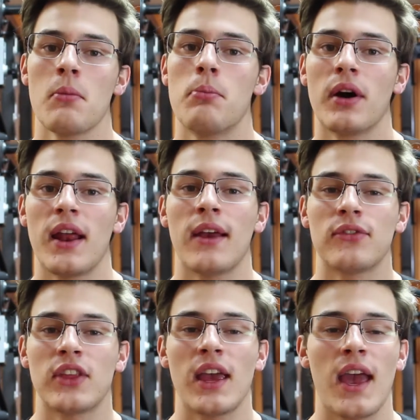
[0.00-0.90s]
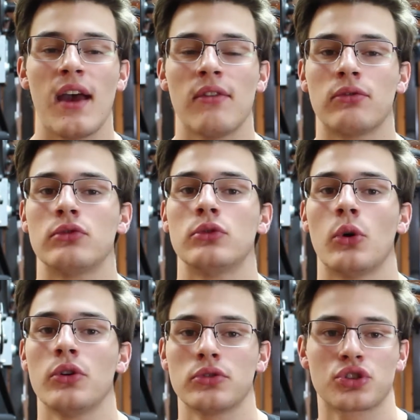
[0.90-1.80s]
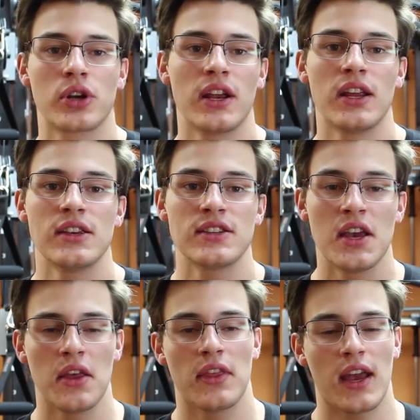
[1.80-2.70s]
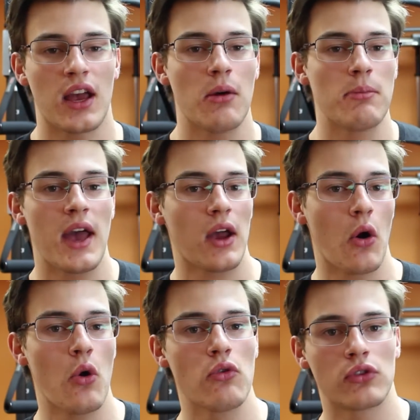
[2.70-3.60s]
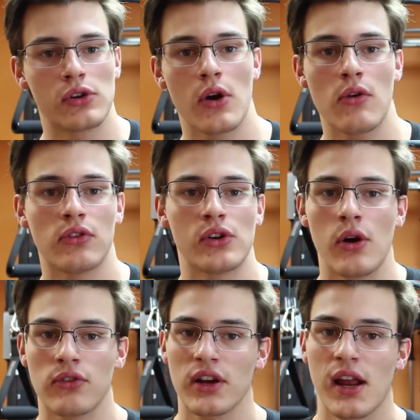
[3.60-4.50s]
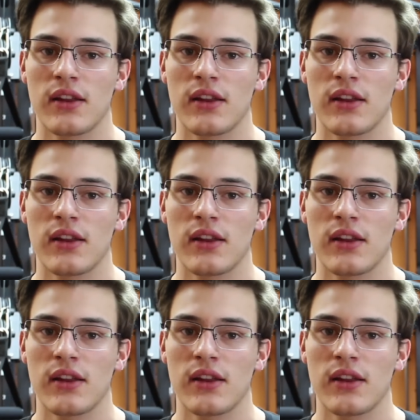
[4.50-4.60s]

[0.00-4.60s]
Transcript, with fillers: But if they have loyal trainees that come back over and over and over again,